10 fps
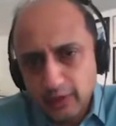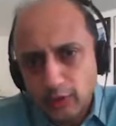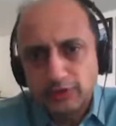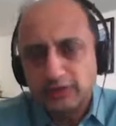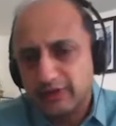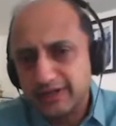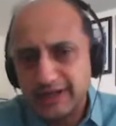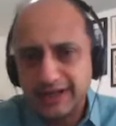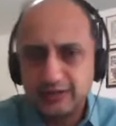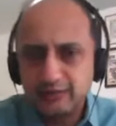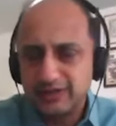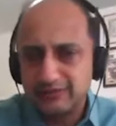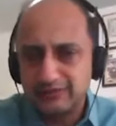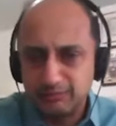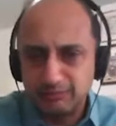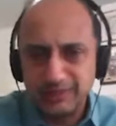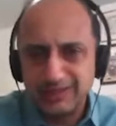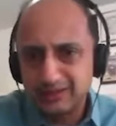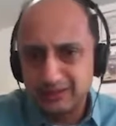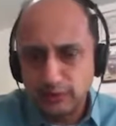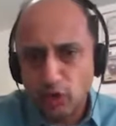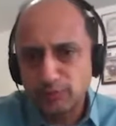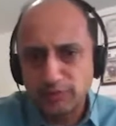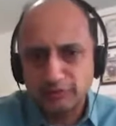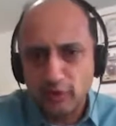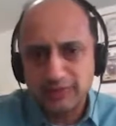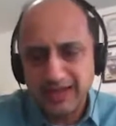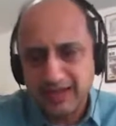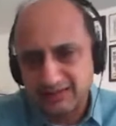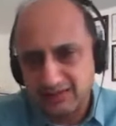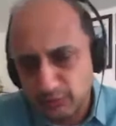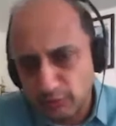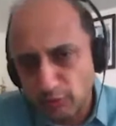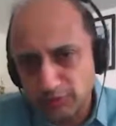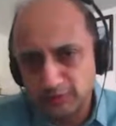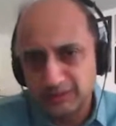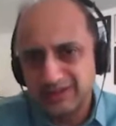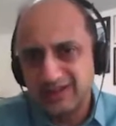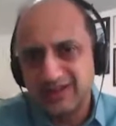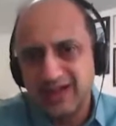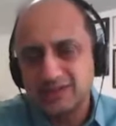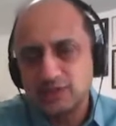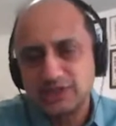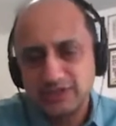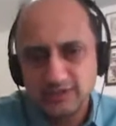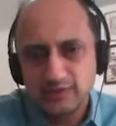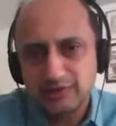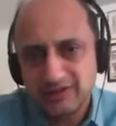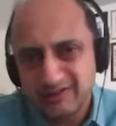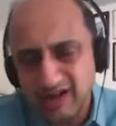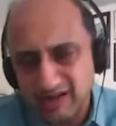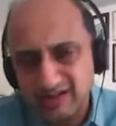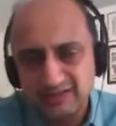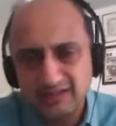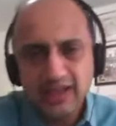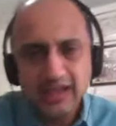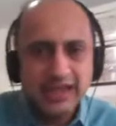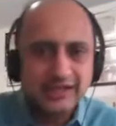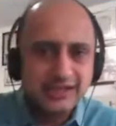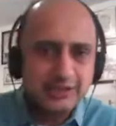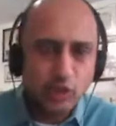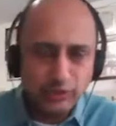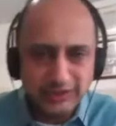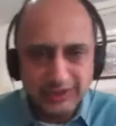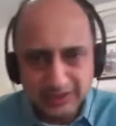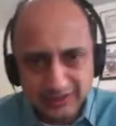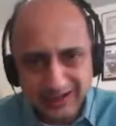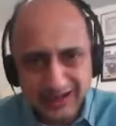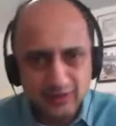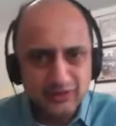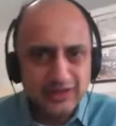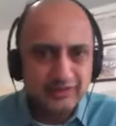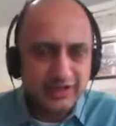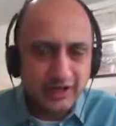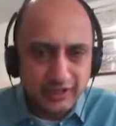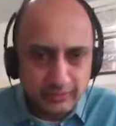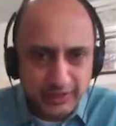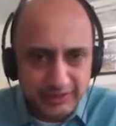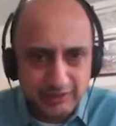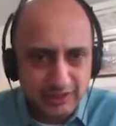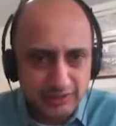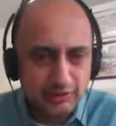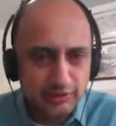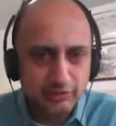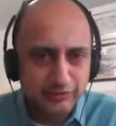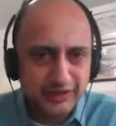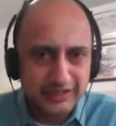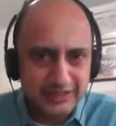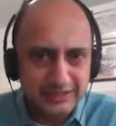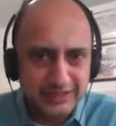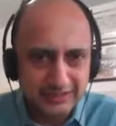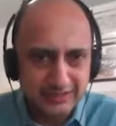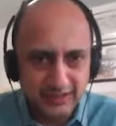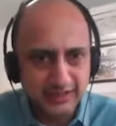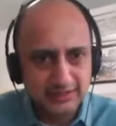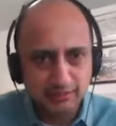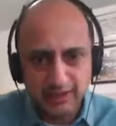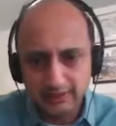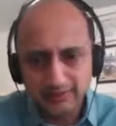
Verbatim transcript: on the one hand, we have a big non-performing assets problem with our large industrial credits, and yet on the other hand, we have an under-penetration of credit at the last mile.